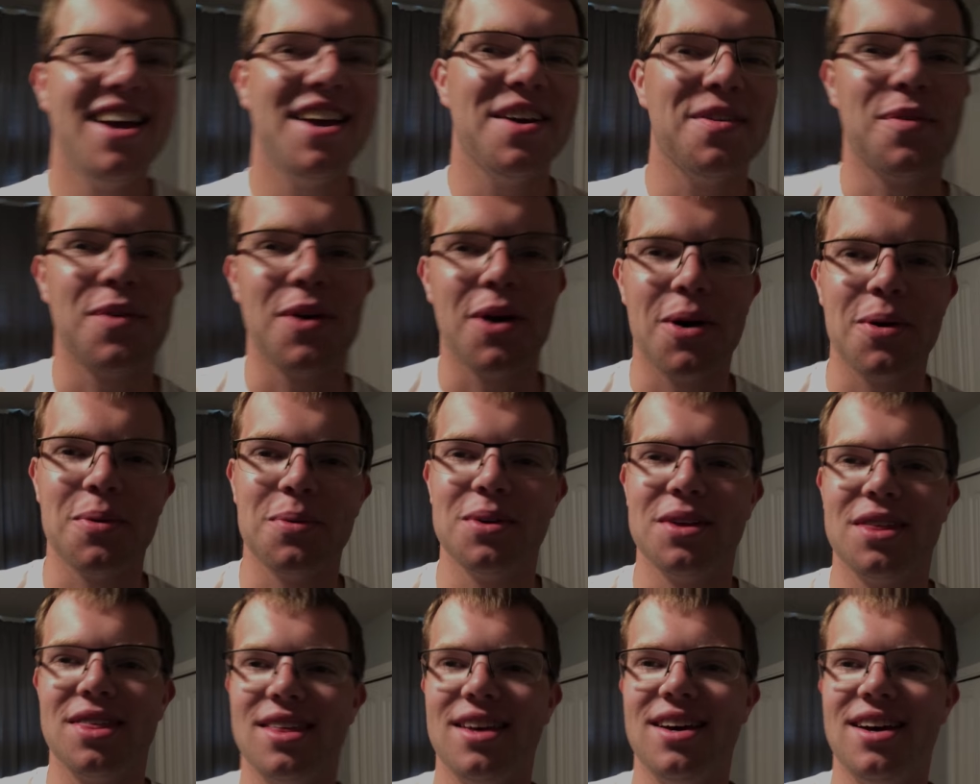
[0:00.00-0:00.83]
Here we are
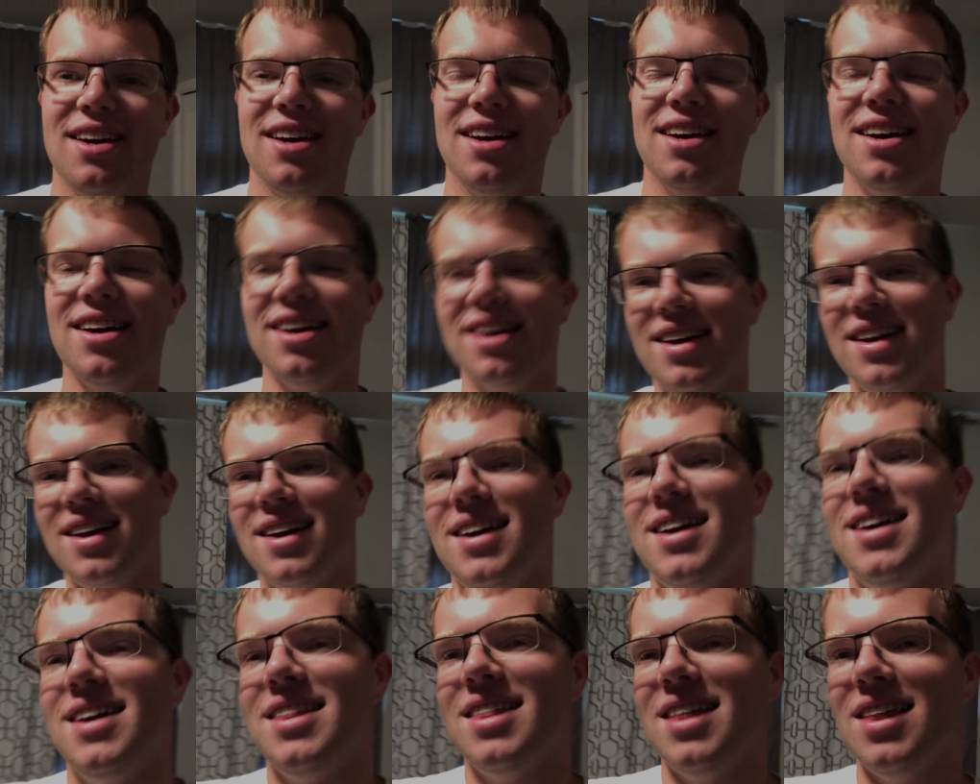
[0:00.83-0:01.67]
with uh,
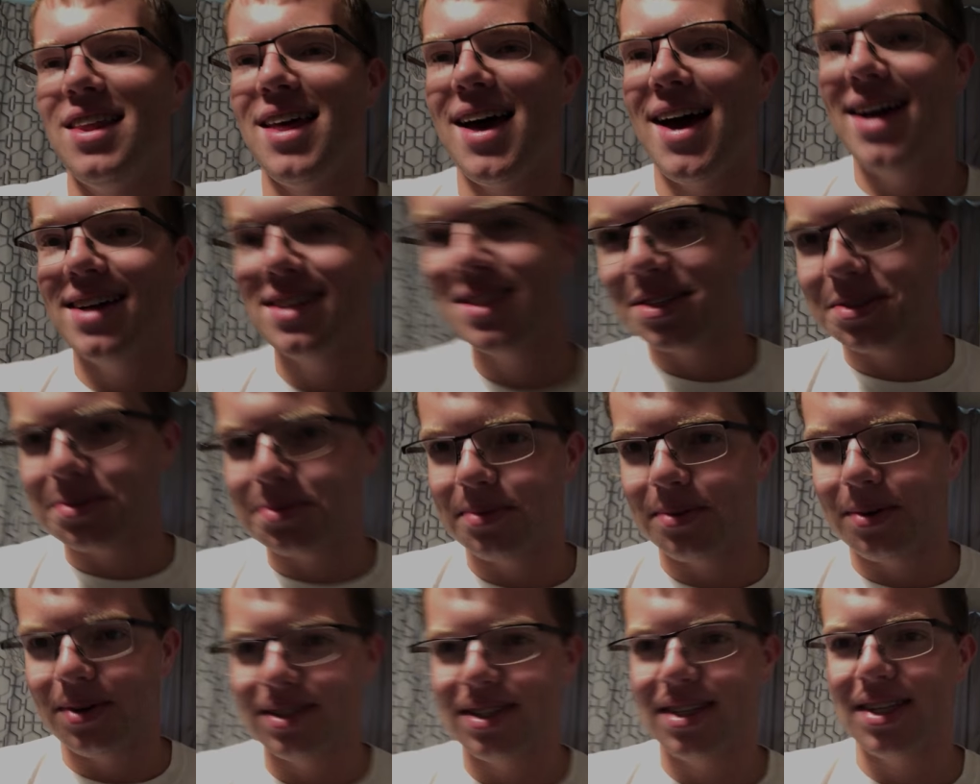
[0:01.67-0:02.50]
the last
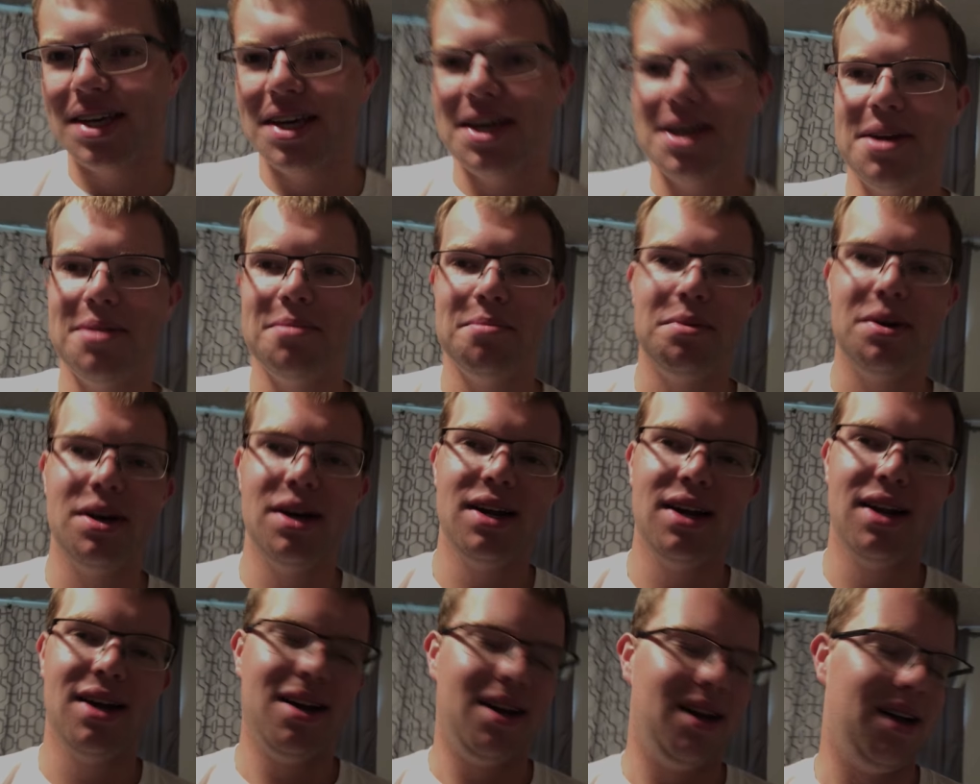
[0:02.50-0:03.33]
once again.
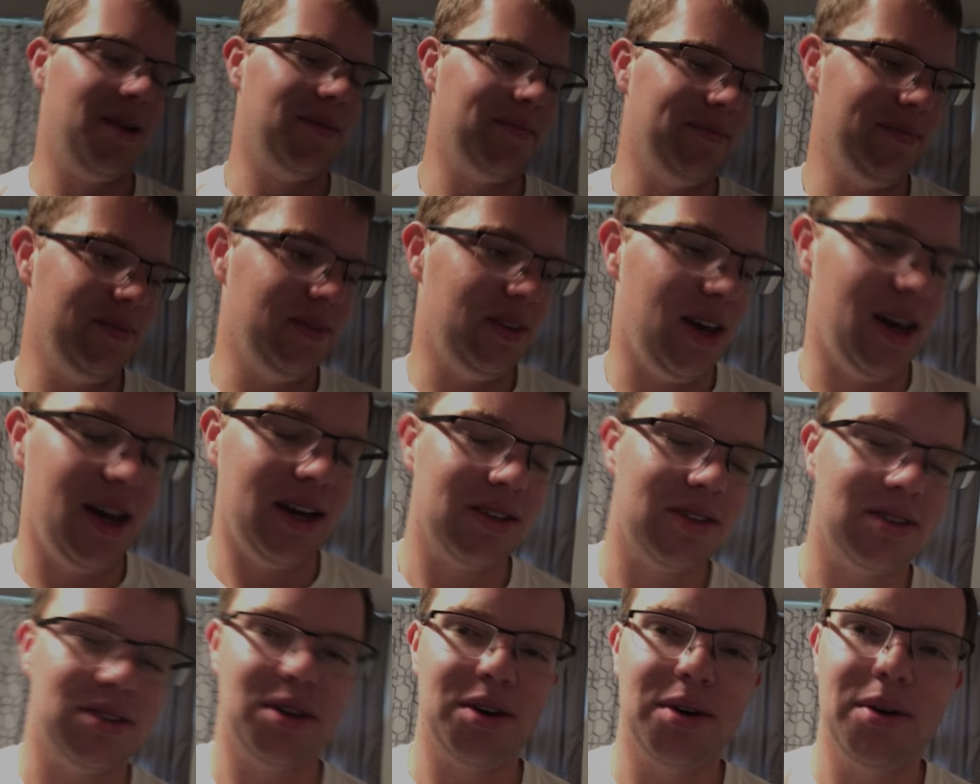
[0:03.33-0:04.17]
But um, yeah,
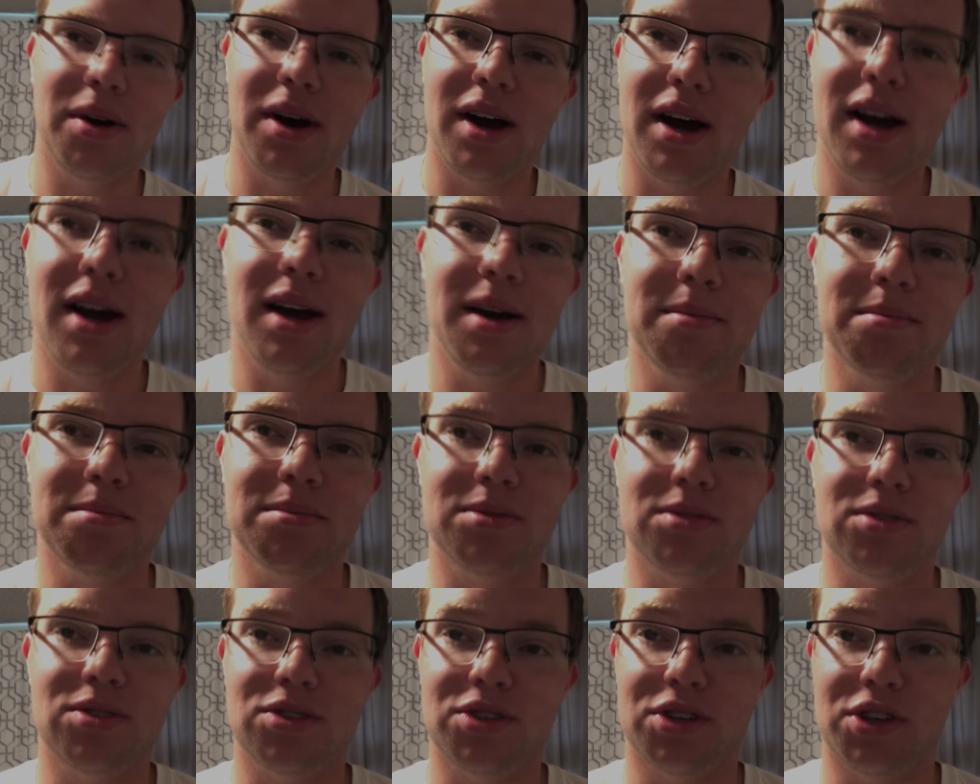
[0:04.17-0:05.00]
so I'm
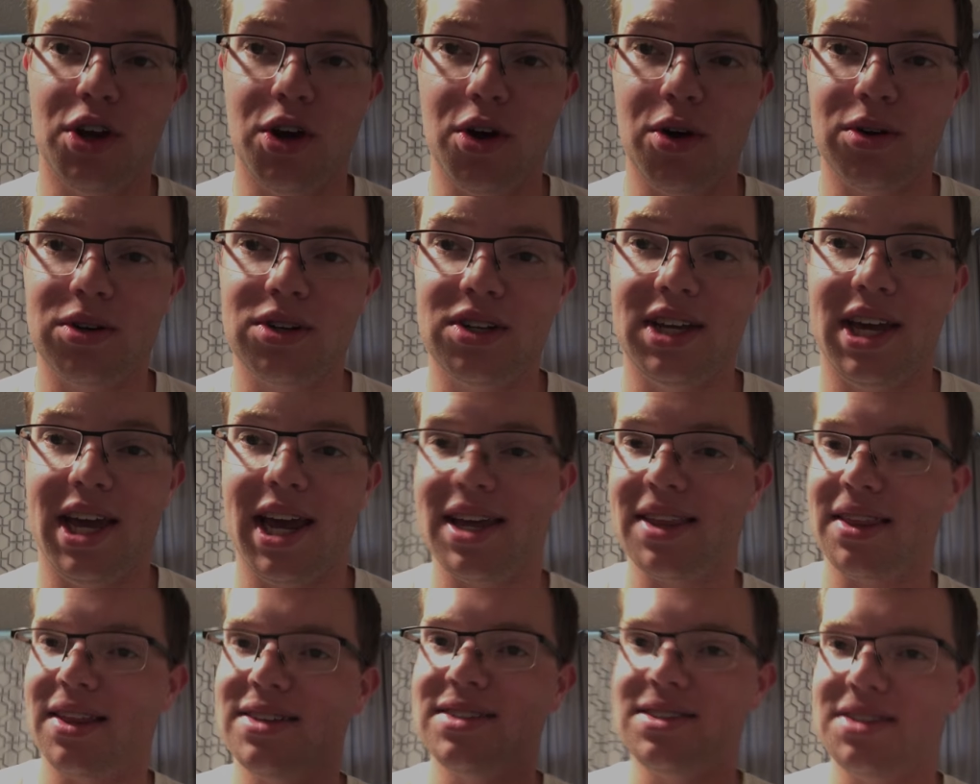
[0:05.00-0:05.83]
stoked
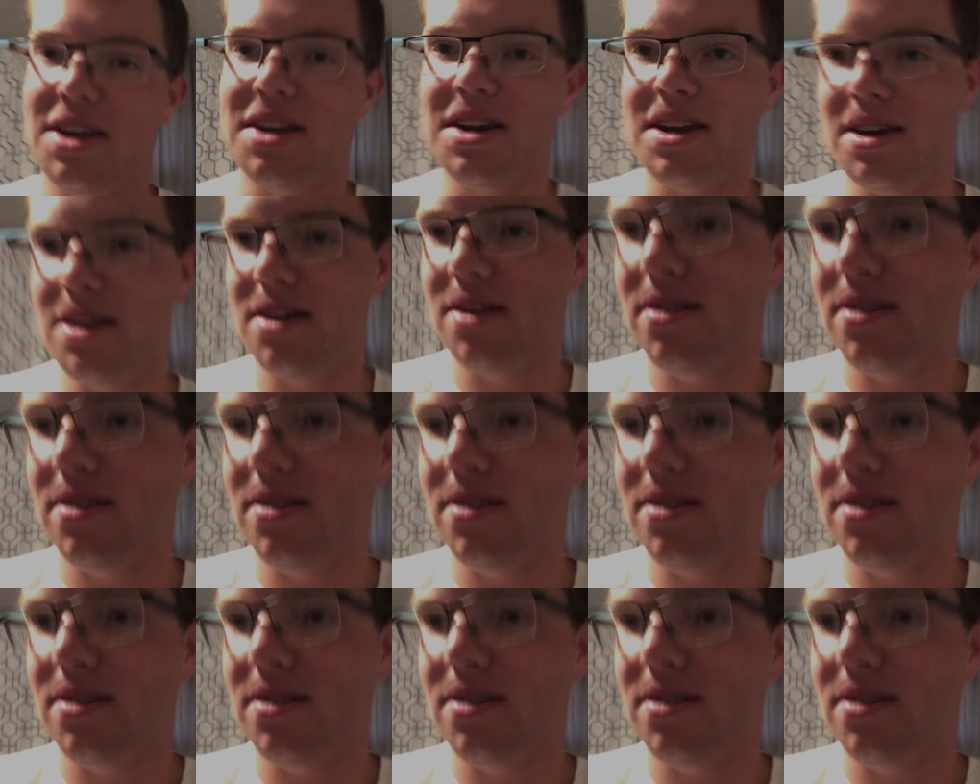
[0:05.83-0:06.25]
and let's hit it.